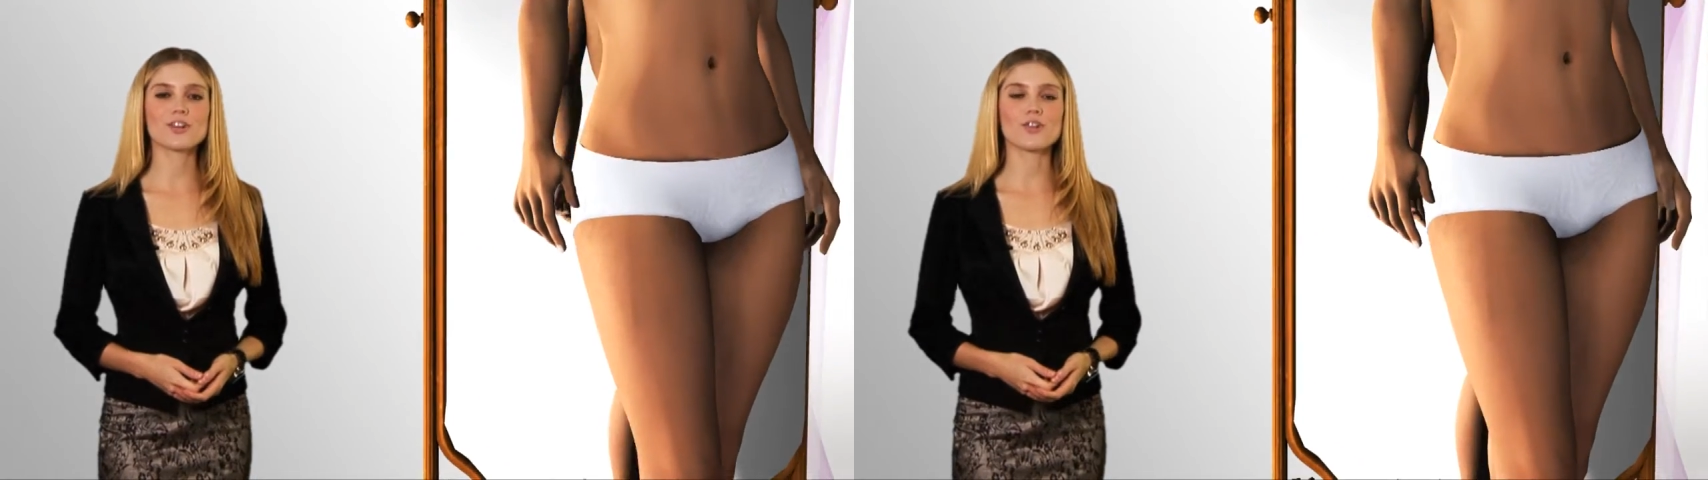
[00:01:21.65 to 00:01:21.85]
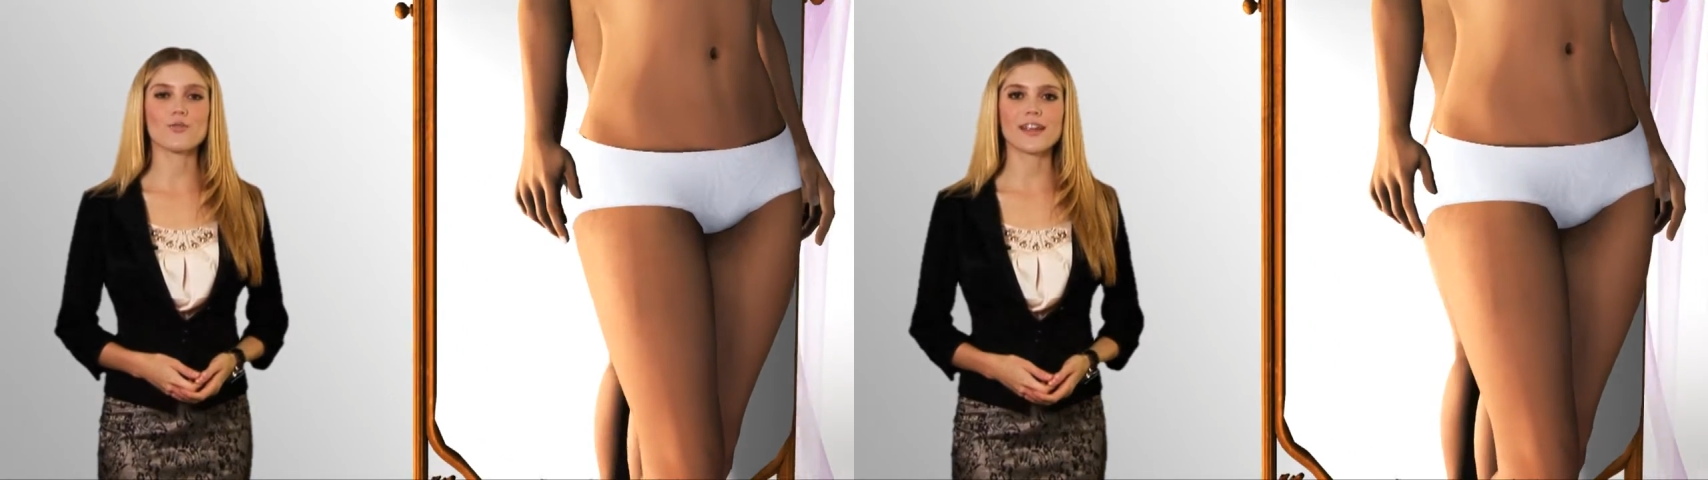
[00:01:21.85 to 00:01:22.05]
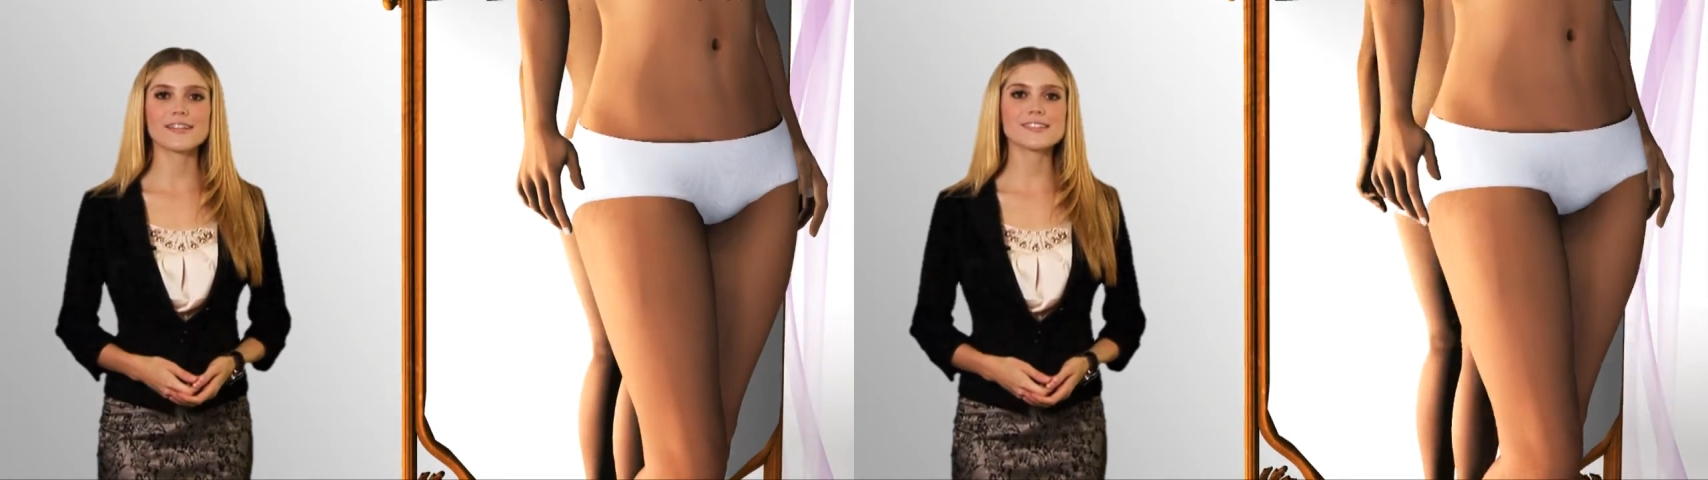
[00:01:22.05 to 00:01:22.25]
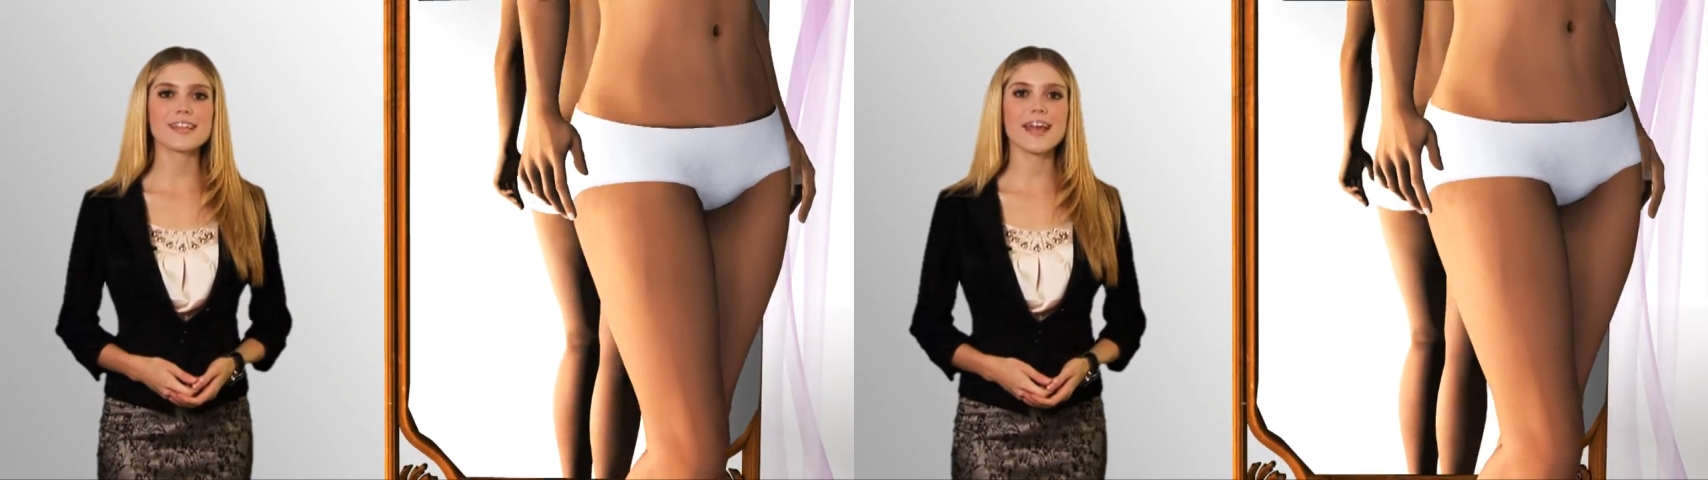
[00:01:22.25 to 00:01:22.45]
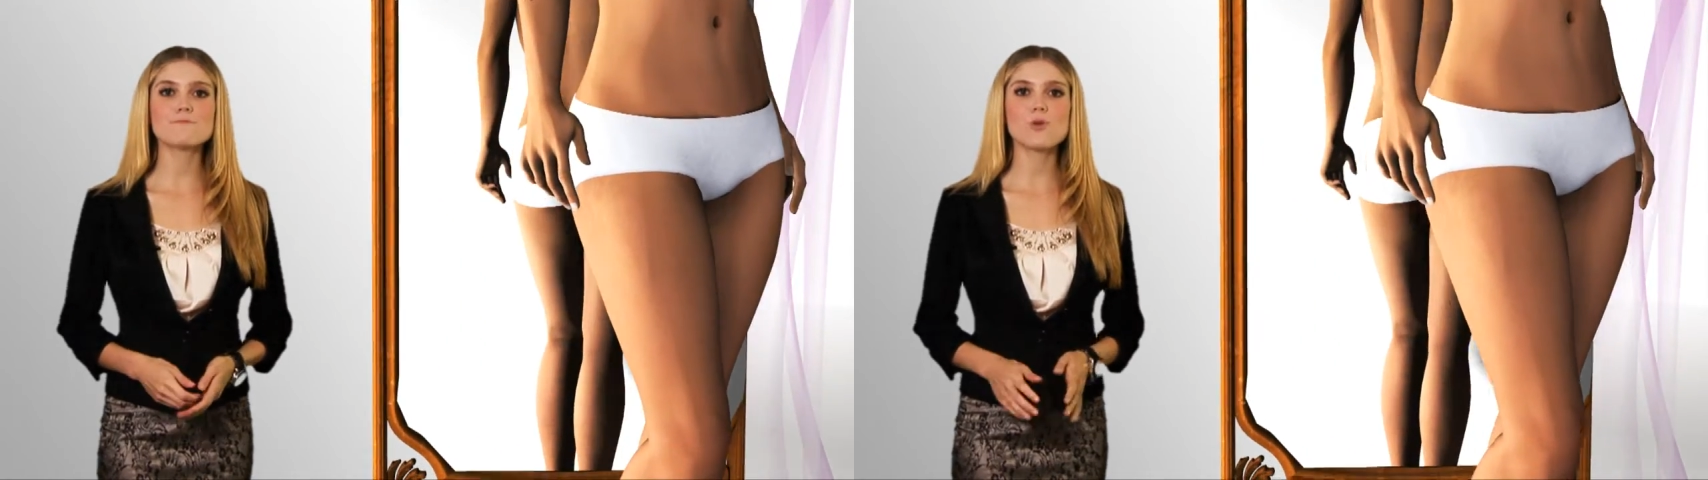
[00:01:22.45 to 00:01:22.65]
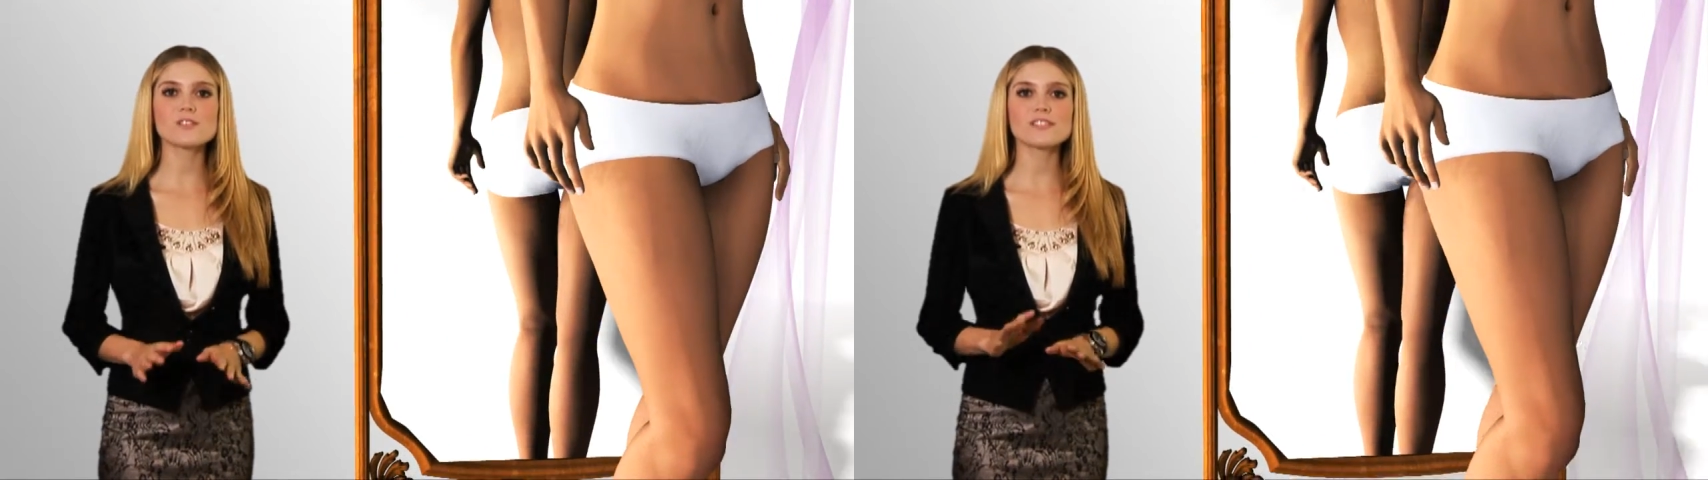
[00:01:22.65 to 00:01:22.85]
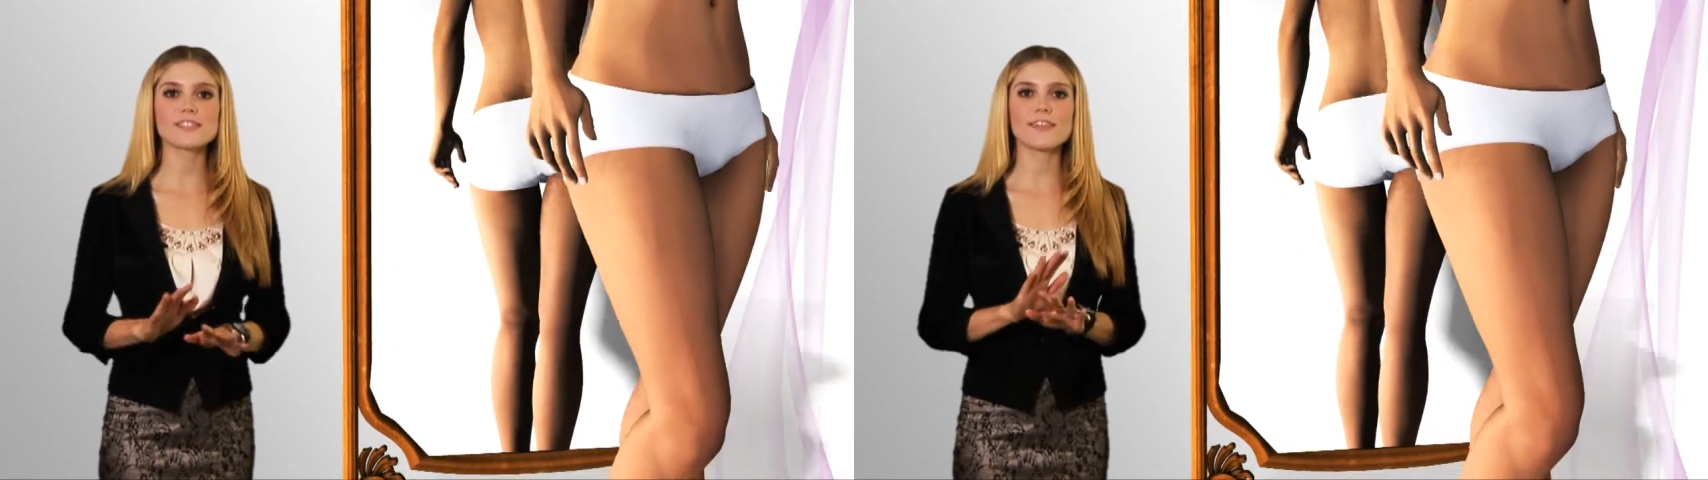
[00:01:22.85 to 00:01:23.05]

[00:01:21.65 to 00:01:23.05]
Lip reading: the greatest and most